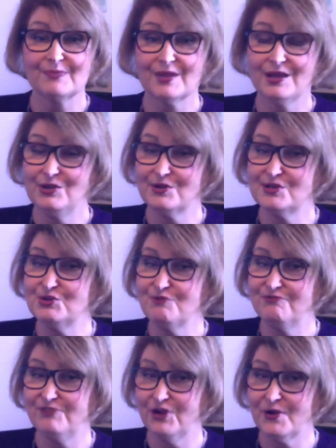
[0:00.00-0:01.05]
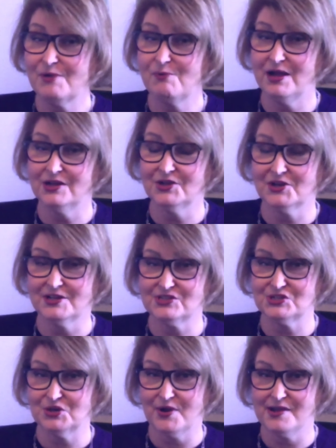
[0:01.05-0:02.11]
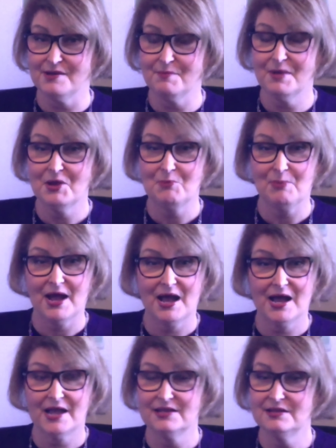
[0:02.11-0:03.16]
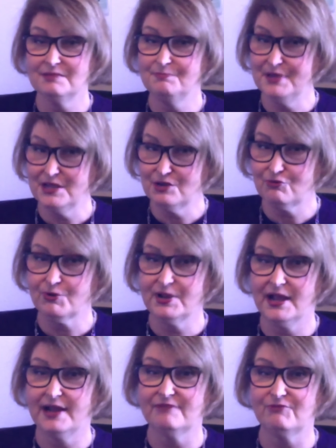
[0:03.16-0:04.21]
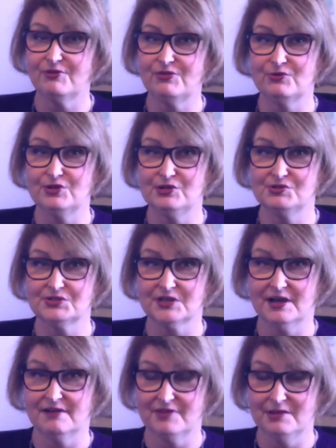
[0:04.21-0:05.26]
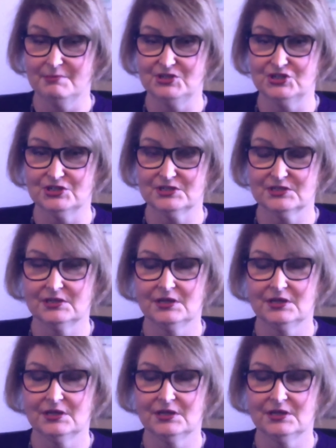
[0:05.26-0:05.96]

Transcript: You can do very well on Instagram by being creative with your use of images.